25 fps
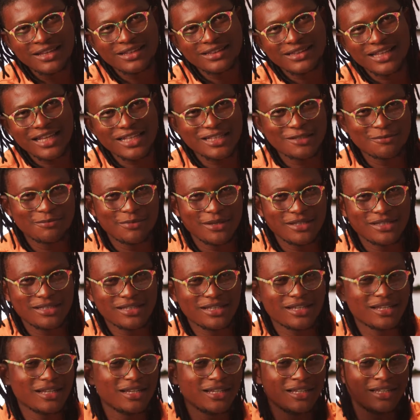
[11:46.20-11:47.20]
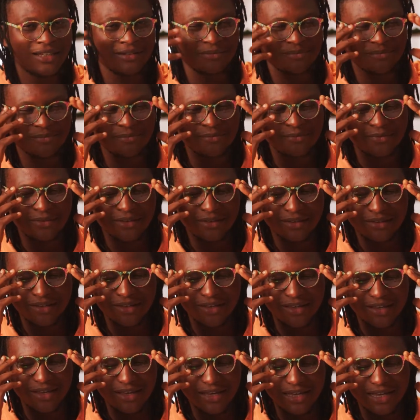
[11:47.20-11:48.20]
that's basically
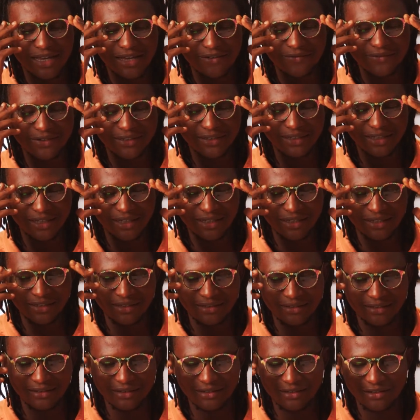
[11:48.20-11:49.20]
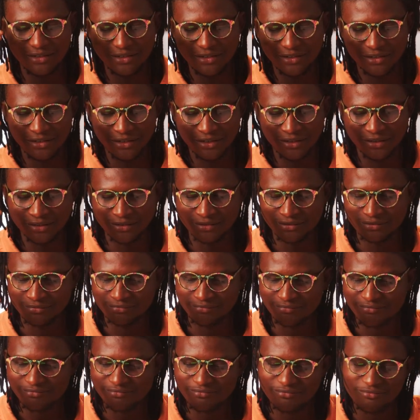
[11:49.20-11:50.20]
everything
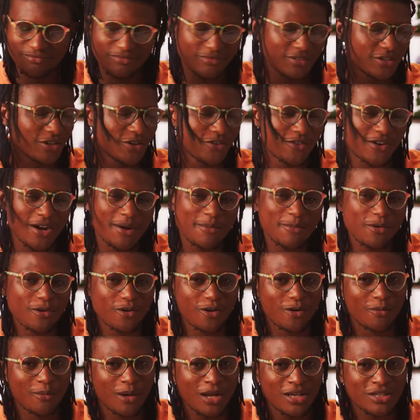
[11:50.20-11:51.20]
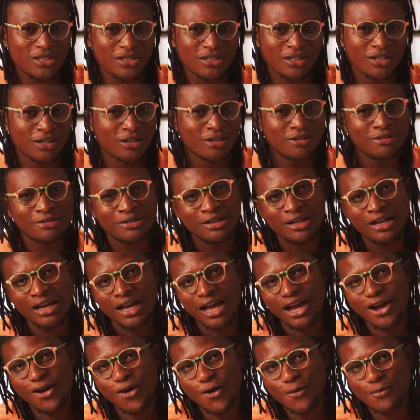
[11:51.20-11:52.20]
on the Oraimo commercial.
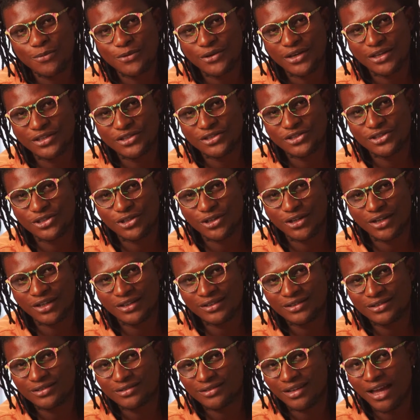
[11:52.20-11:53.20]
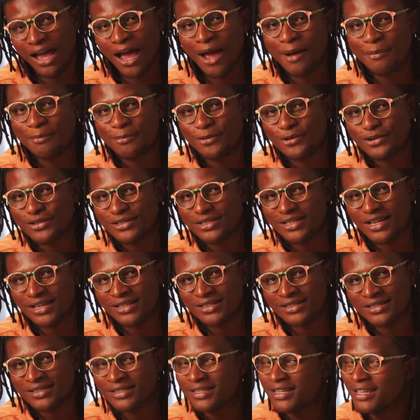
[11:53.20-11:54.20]
I hope you enjoyed our
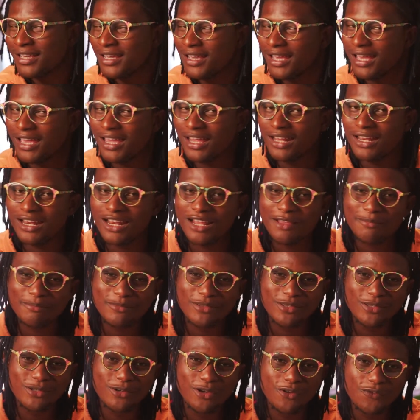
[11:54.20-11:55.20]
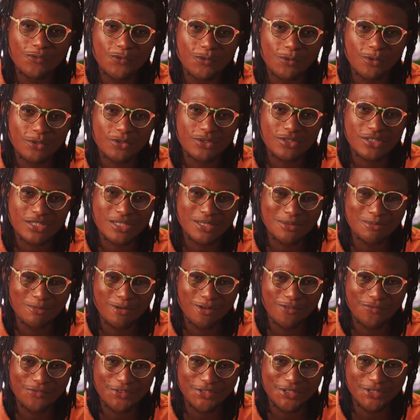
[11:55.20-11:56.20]
process, and let me know if you want to see
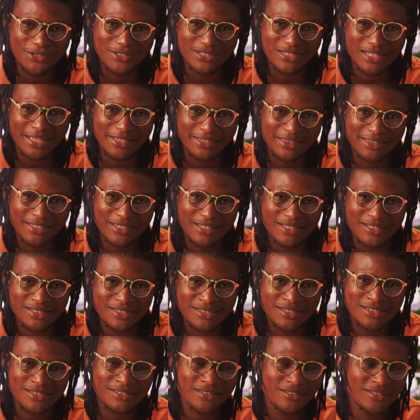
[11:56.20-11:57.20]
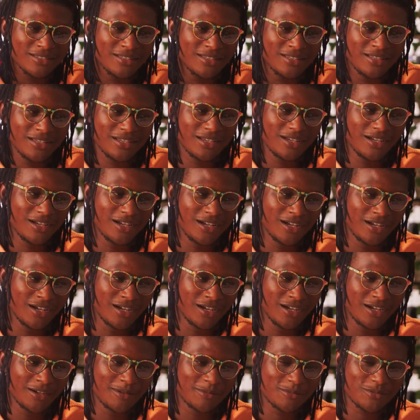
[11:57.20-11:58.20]
more videos like this.
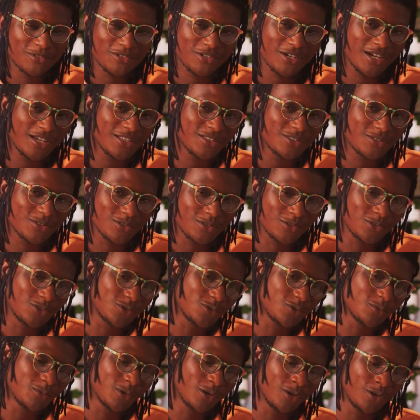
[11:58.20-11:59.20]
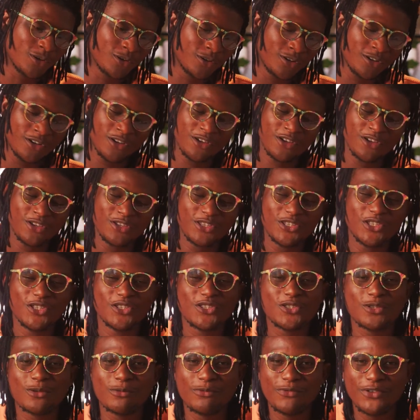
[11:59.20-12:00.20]
Trying to do more
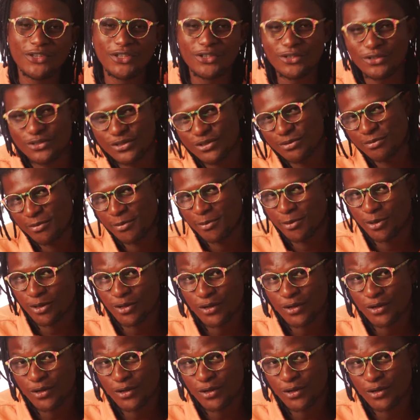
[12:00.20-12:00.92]
YouTube videos to be more